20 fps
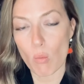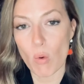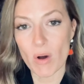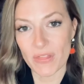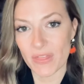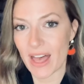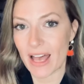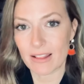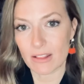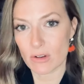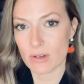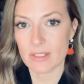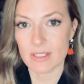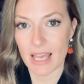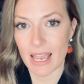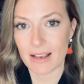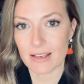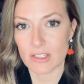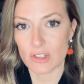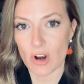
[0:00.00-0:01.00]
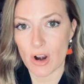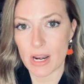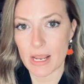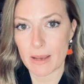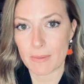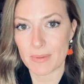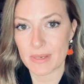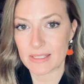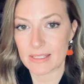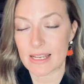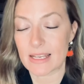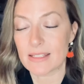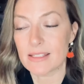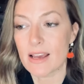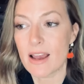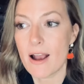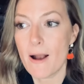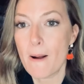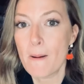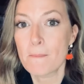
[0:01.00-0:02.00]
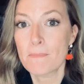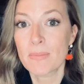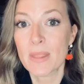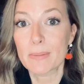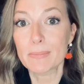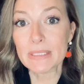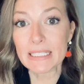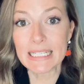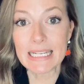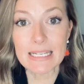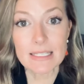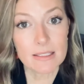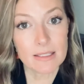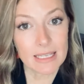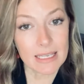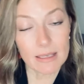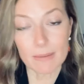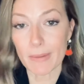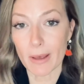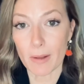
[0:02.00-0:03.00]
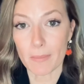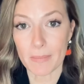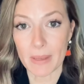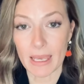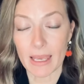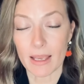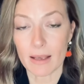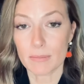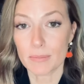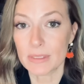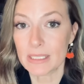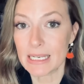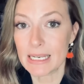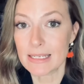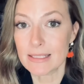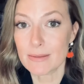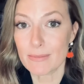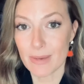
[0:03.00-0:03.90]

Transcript: what that looks like starting a business, please email me, please